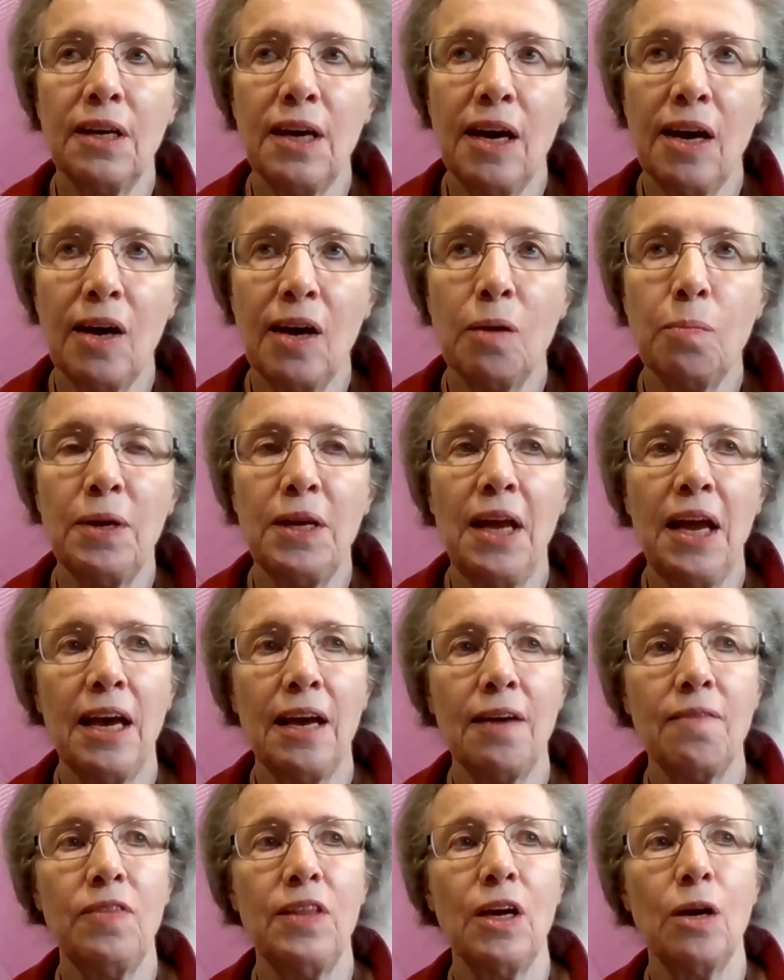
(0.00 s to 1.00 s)
come and
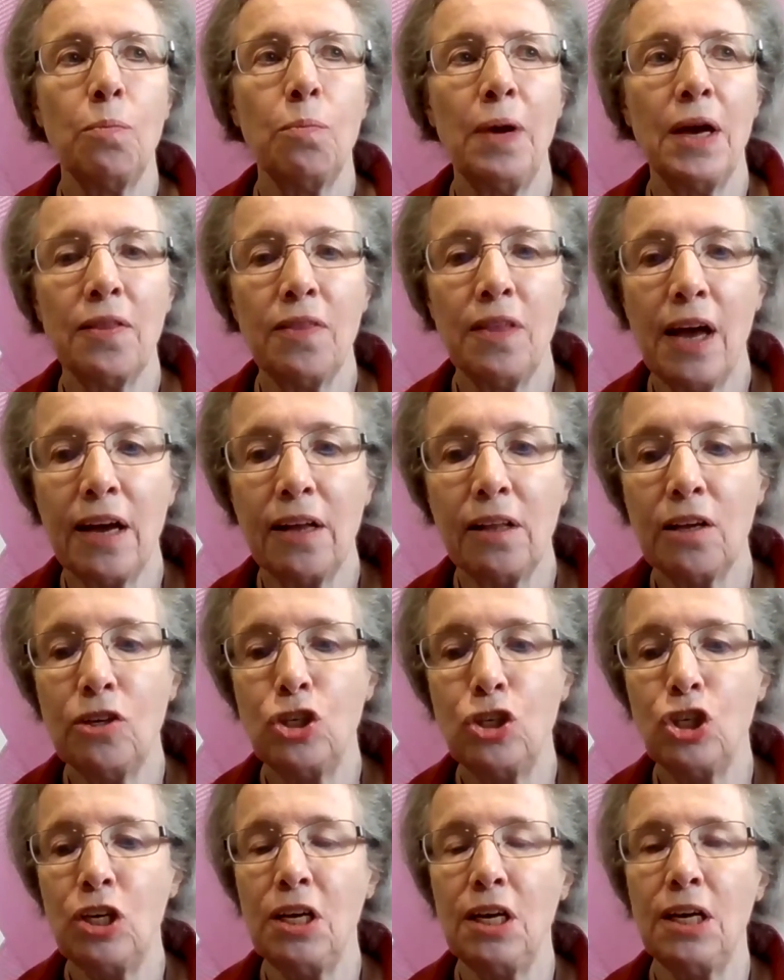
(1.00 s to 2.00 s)
have their
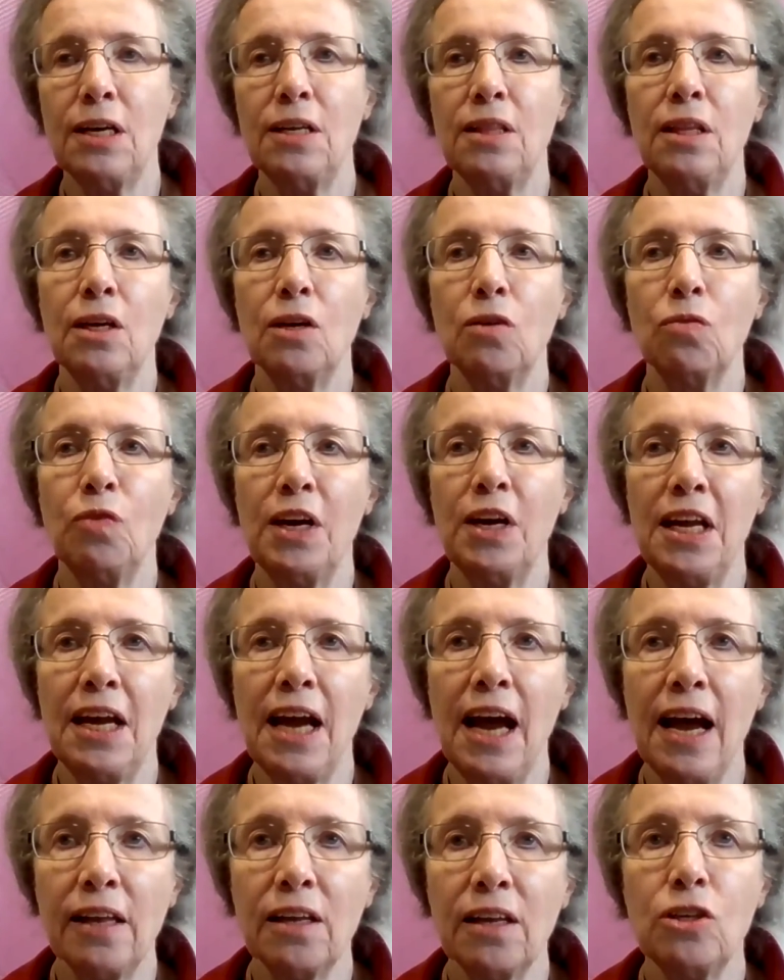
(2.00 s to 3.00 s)
pathology and their
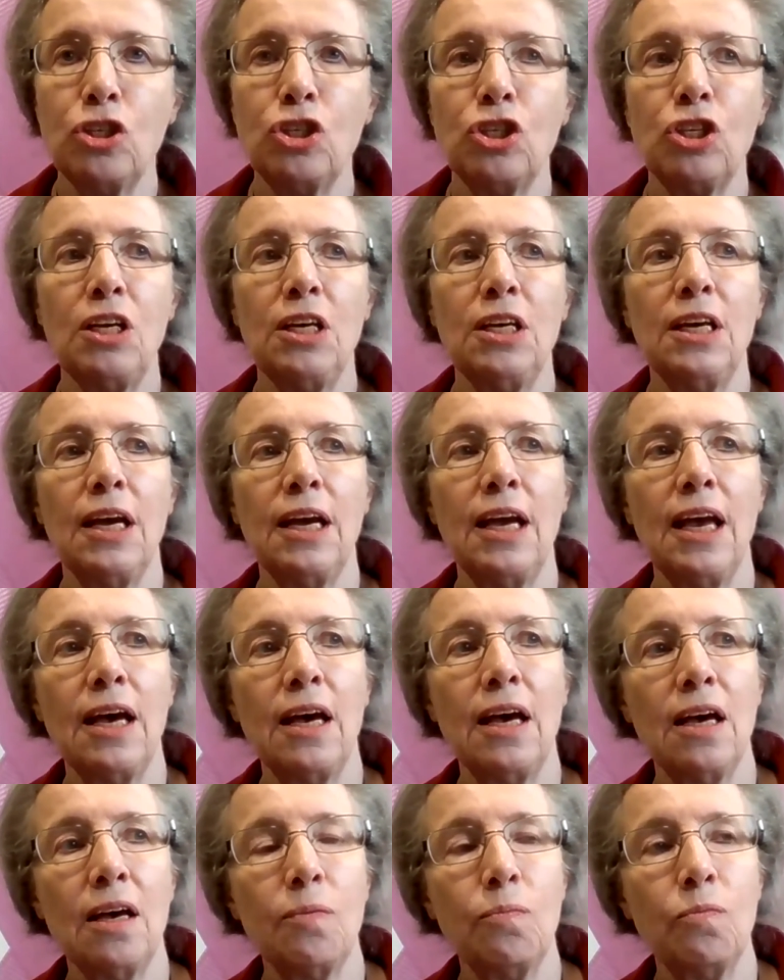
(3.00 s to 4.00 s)
radiology
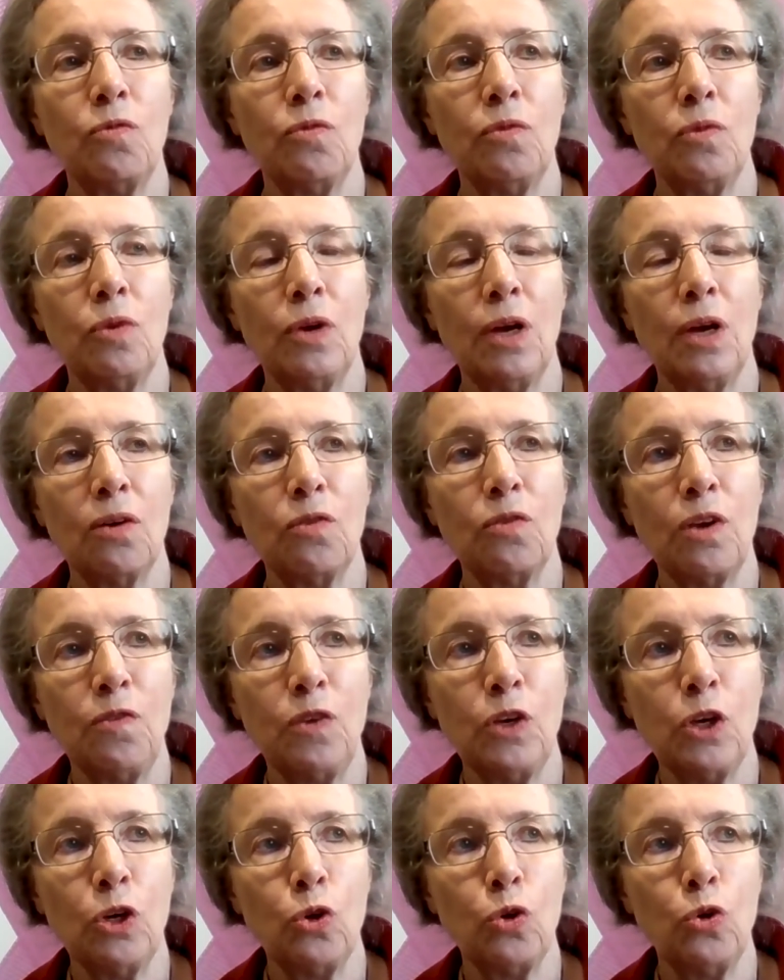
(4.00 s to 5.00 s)

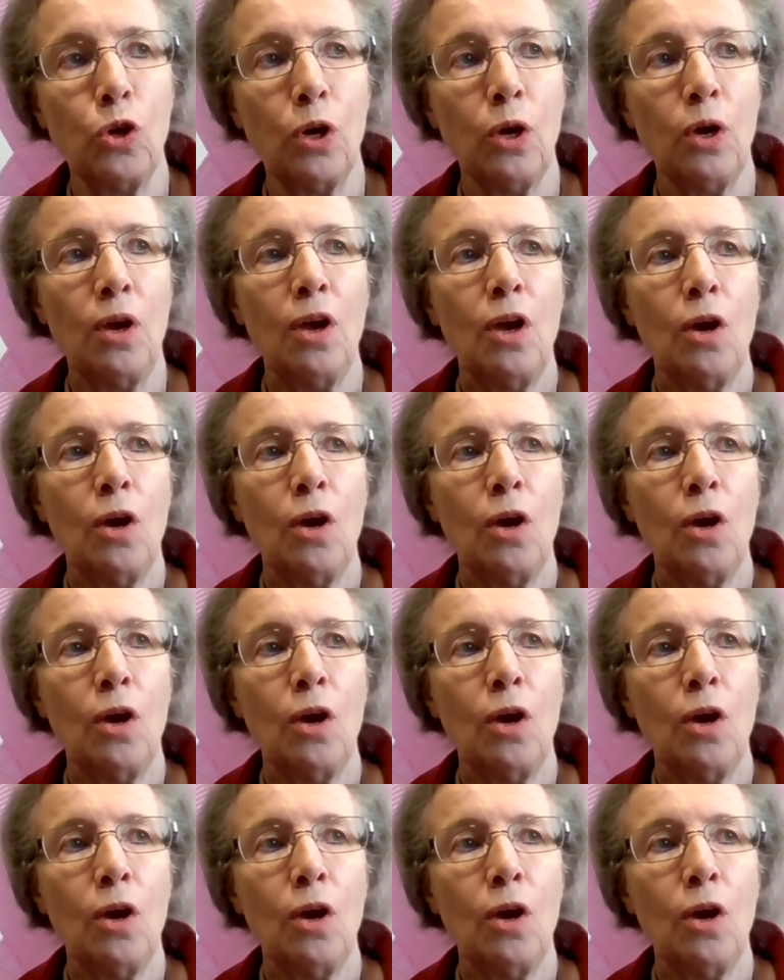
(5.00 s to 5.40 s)
reviewed.